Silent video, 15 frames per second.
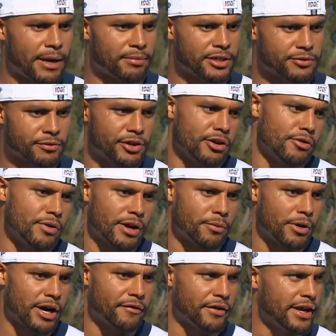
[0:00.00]
about him because we know wh
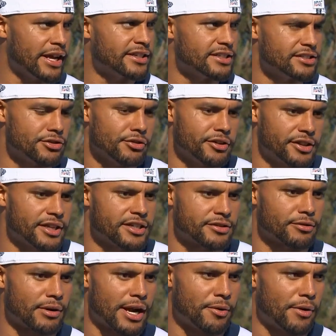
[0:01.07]
wherever he is, he's doing things
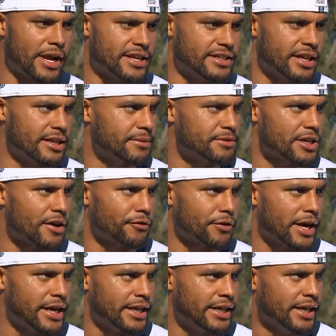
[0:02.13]
the right way. He's getting himself
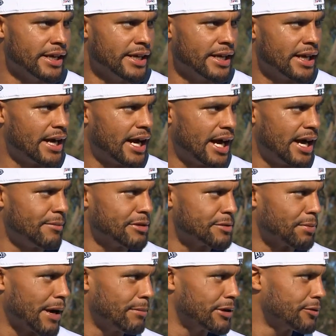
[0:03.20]
ready. Um,
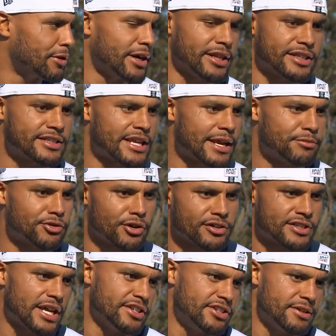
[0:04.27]
he's probably running the same
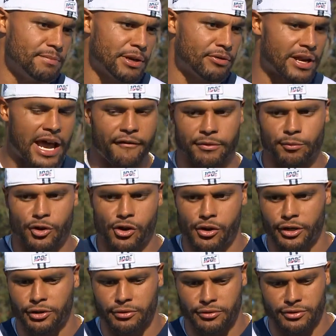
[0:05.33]
drills that GB would have him
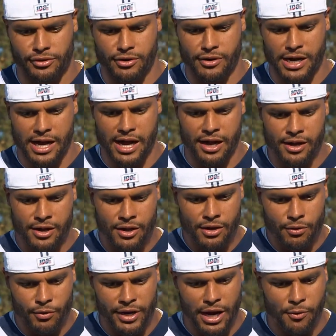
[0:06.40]
going through. So uh,
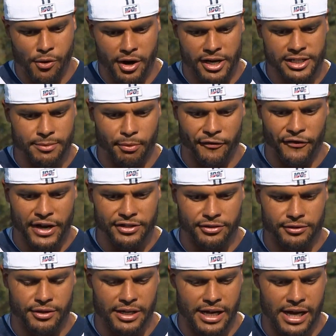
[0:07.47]
we're not worried. He's a
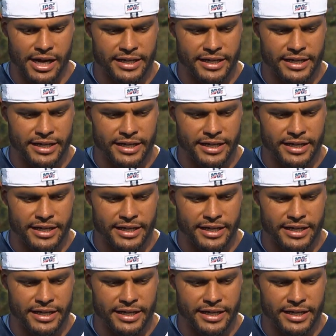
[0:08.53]
professional.